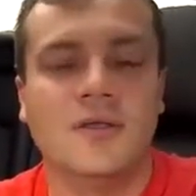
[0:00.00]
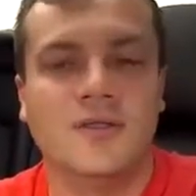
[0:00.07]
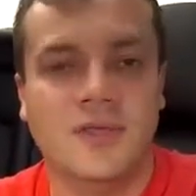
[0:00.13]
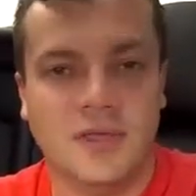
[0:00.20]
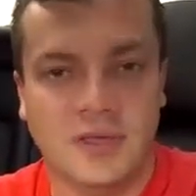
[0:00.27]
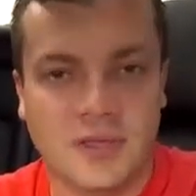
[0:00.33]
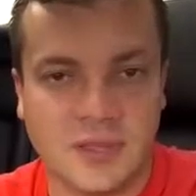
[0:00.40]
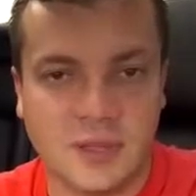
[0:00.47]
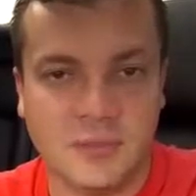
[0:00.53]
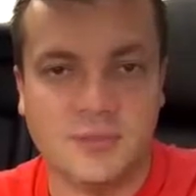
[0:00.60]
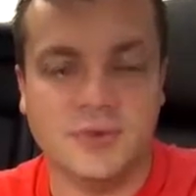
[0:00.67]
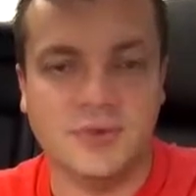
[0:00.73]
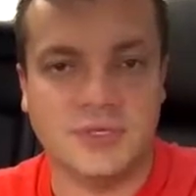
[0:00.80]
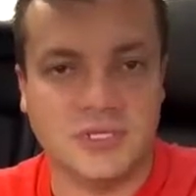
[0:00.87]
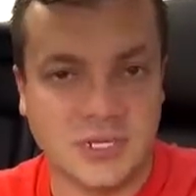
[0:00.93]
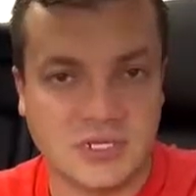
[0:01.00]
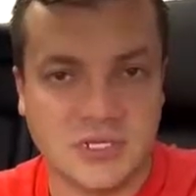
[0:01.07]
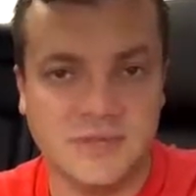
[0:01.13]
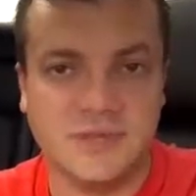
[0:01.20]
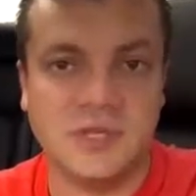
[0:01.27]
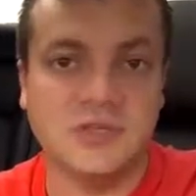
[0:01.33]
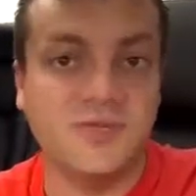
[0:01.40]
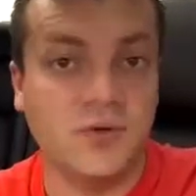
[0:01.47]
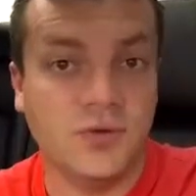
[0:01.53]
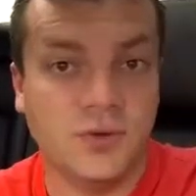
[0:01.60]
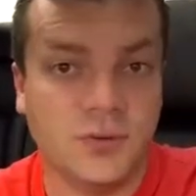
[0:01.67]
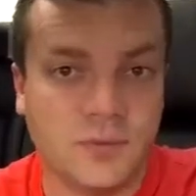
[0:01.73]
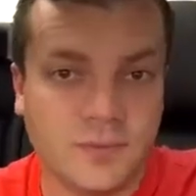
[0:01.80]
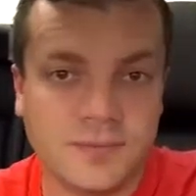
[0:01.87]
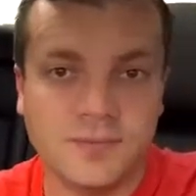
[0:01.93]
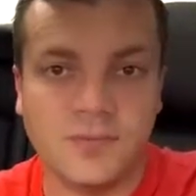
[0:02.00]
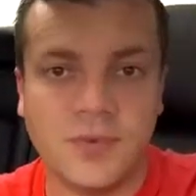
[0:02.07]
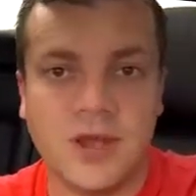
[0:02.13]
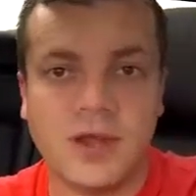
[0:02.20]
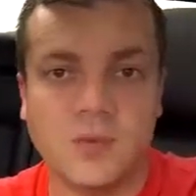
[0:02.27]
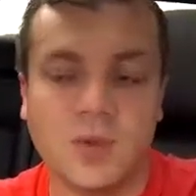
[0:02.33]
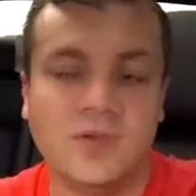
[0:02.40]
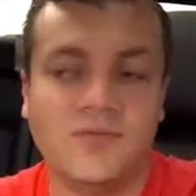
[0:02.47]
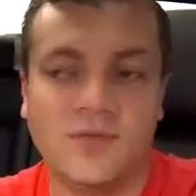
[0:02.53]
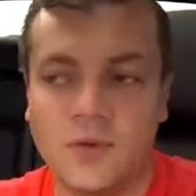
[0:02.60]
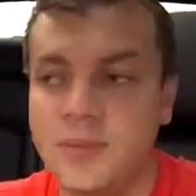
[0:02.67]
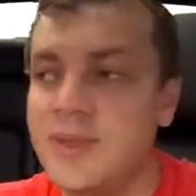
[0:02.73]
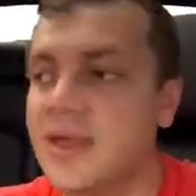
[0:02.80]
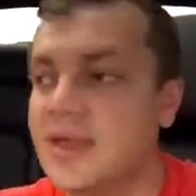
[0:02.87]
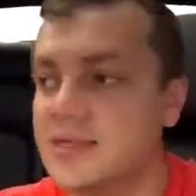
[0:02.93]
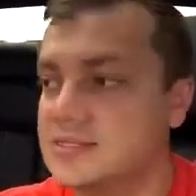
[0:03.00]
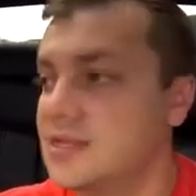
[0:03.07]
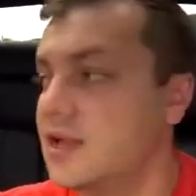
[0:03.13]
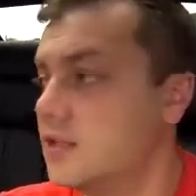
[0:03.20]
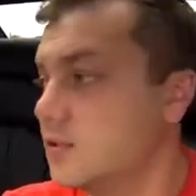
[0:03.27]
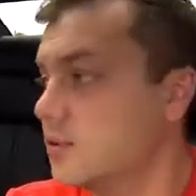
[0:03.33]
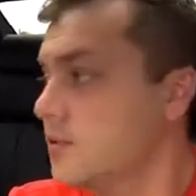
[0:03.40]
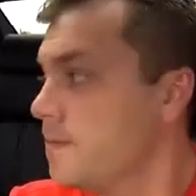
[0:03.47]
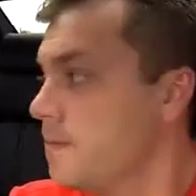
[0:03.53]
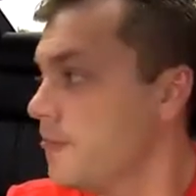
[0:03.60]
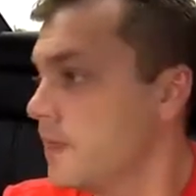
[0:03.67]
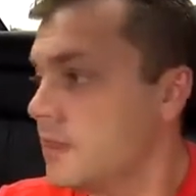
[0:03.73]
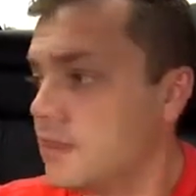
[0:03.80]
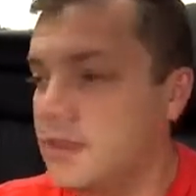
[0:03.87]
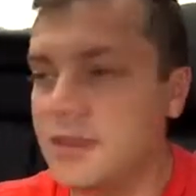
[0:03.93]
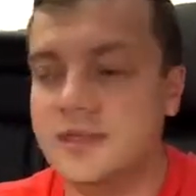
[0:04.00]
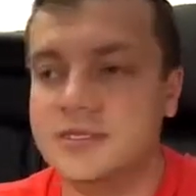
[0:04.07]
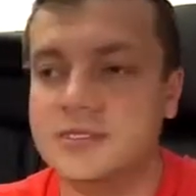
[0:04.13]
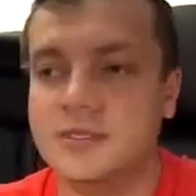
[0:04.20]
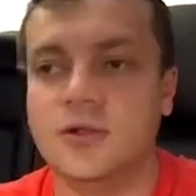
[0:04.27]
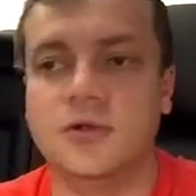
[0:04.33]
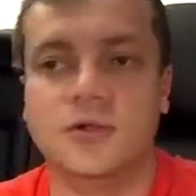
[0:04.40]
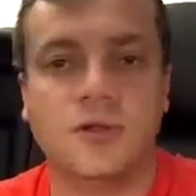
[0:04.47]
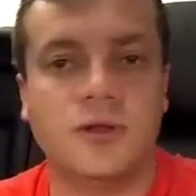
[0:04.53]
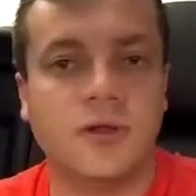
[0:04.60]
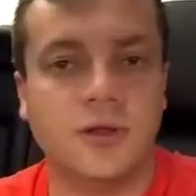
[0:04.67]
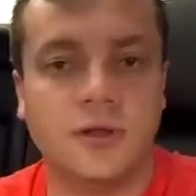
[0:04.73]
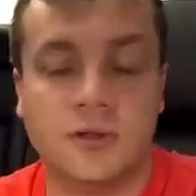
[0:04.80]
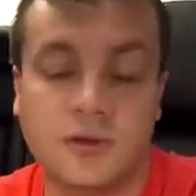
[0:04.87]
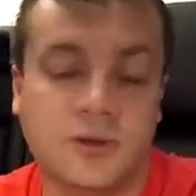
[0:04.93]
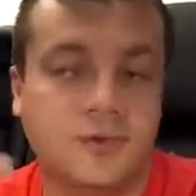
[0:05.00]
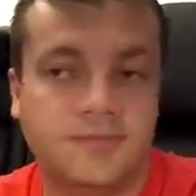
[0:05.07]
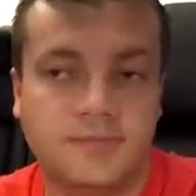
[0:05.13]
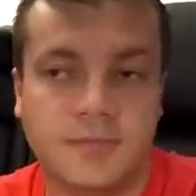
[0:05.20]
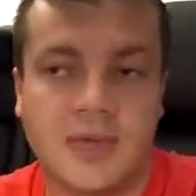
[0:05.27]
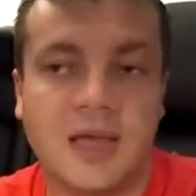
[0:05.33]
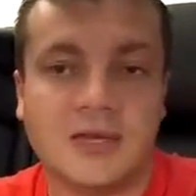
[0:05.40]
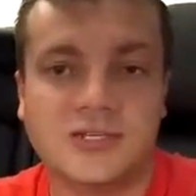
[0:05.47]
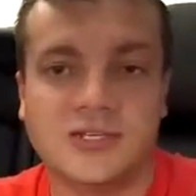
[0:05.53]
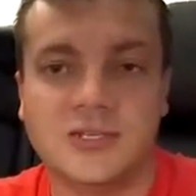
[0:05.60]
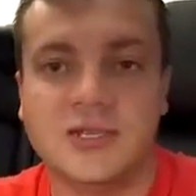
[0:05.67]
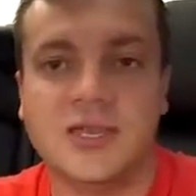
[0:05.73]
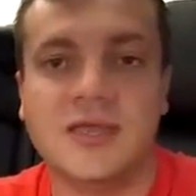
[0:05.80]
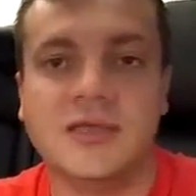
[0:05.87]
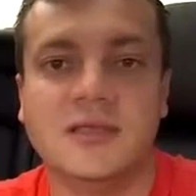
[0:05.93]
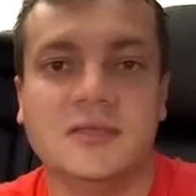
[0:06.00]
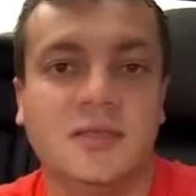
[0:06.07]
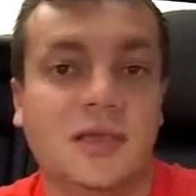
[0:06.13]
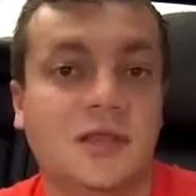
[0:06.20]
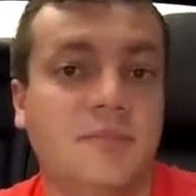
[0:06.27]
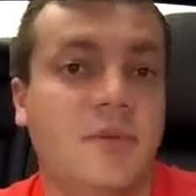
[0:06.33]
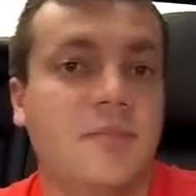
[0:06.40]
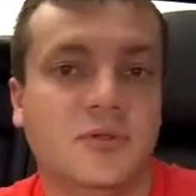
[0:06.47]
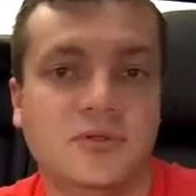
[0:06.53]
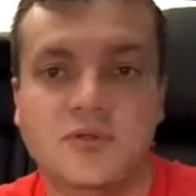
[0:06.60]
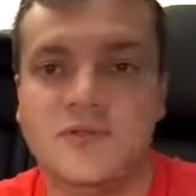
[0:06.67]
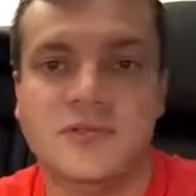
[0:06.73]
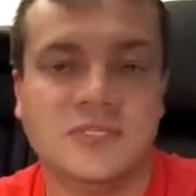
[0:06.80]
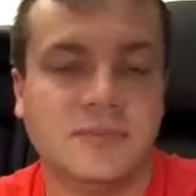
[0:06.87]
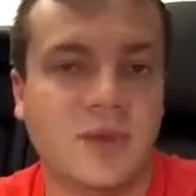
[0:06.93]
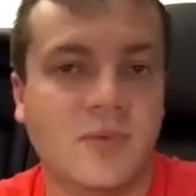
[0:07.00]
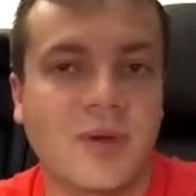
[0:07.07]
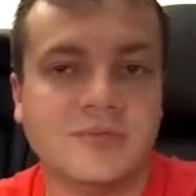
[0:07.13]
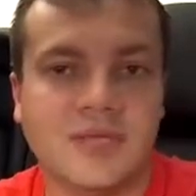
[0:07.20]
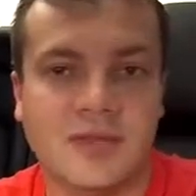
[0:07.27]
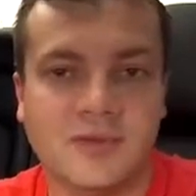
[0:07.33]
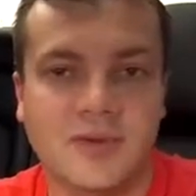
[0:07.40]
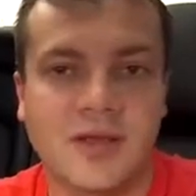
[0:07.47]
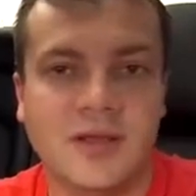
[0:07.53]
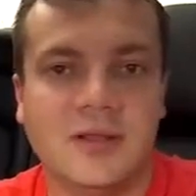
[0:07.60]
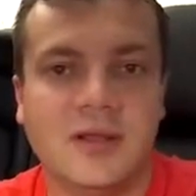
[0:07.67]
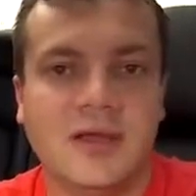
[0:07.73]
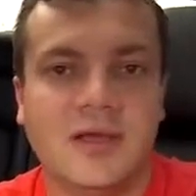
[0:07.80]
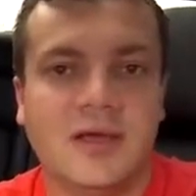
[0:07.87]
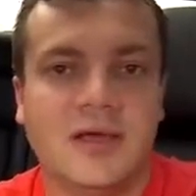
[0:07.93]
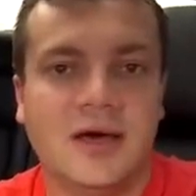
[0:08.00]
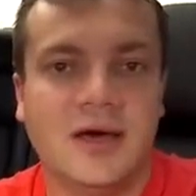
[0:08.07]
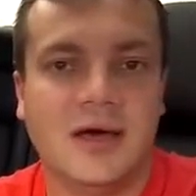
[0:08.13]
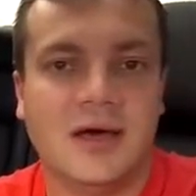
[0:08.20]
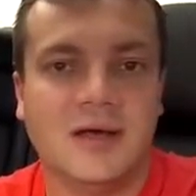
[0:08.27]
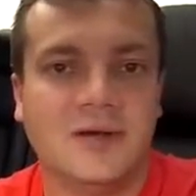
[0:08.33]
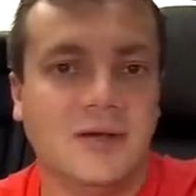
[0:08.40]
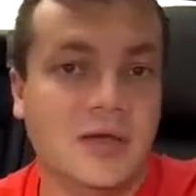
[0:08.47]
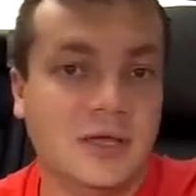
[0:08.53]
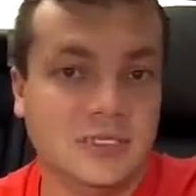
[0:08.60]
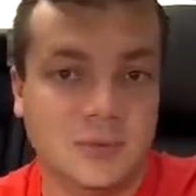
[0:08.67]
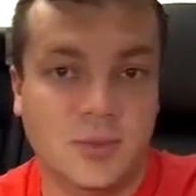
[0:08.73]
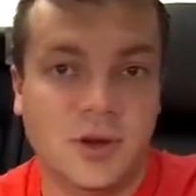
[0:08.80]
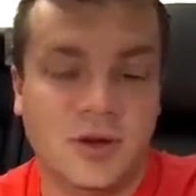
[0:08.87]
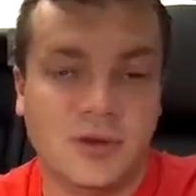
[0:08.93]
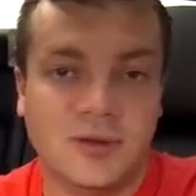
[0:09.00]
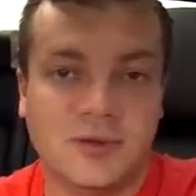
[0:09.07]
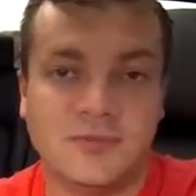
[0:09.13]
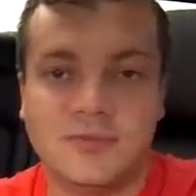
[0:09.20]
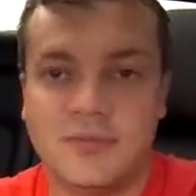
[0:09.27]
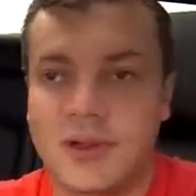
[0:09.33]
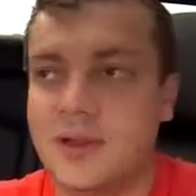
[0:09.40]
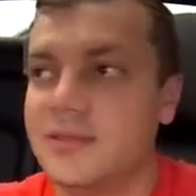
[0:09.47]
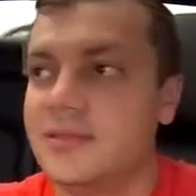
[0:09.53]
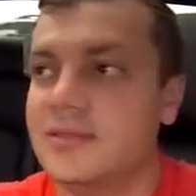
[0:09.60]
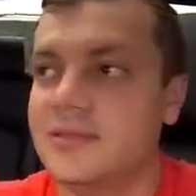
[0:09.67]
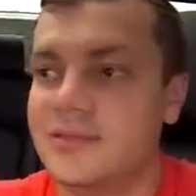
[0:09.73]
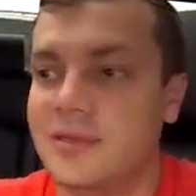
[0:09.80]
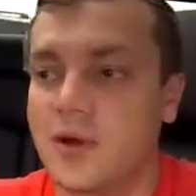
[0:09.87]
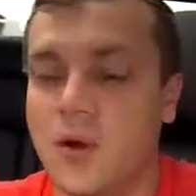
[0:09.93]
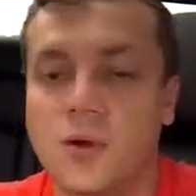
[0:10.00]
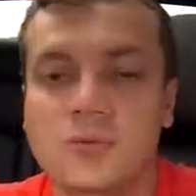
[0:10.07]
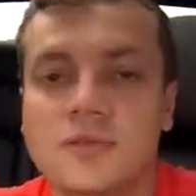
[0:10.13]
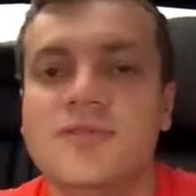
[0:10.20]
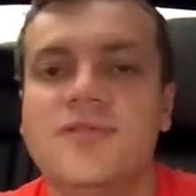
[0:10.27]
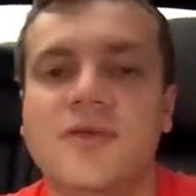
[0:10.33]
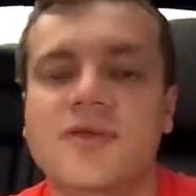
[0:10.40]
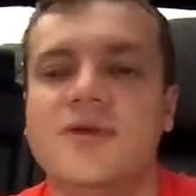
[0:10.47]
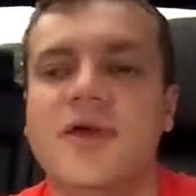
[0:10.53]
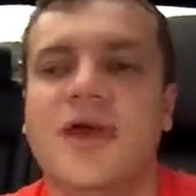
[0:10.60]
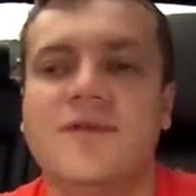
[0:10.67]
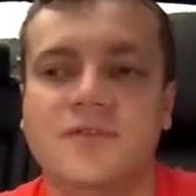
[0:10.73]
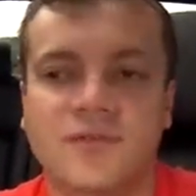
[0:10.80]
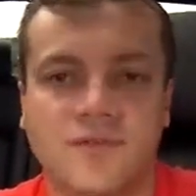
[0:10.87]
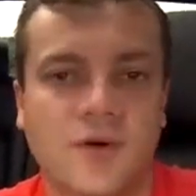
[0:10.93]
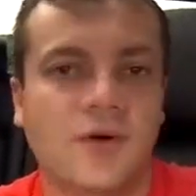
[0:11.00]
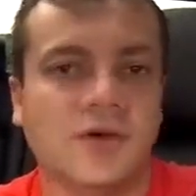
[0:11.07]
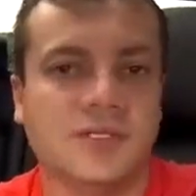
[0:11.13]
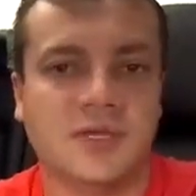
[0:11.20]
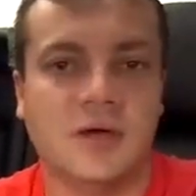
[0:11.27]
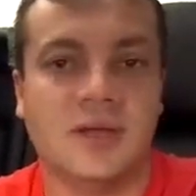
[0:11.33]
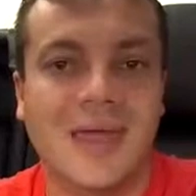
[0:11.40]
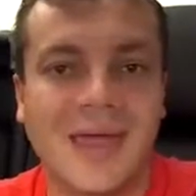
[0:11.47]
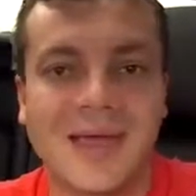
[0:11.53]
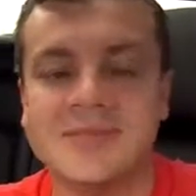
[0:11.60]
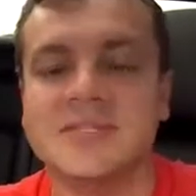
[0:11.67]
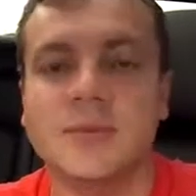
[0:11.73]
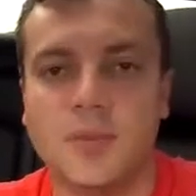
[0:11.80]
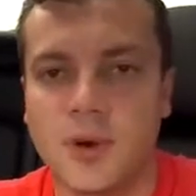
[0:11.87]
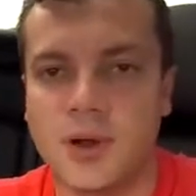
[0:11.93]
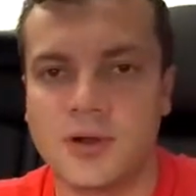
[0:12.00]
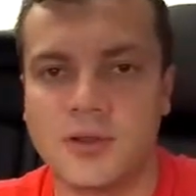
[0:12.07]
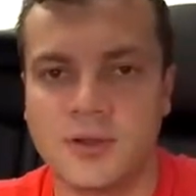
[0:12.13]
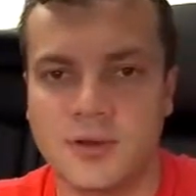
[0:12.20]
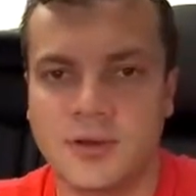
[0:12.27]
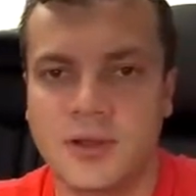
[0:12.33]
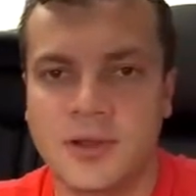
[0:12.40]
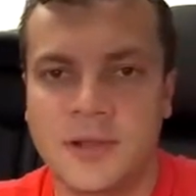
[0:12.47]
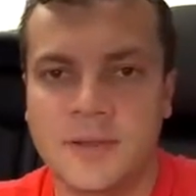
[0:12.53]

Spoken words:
the income producing activities for you, right? Well, for me, I can tell you, it's, you know, learning, or actually getting people to visit my website, right? As a marketer, right? The only thing you have to focus on as a marketer,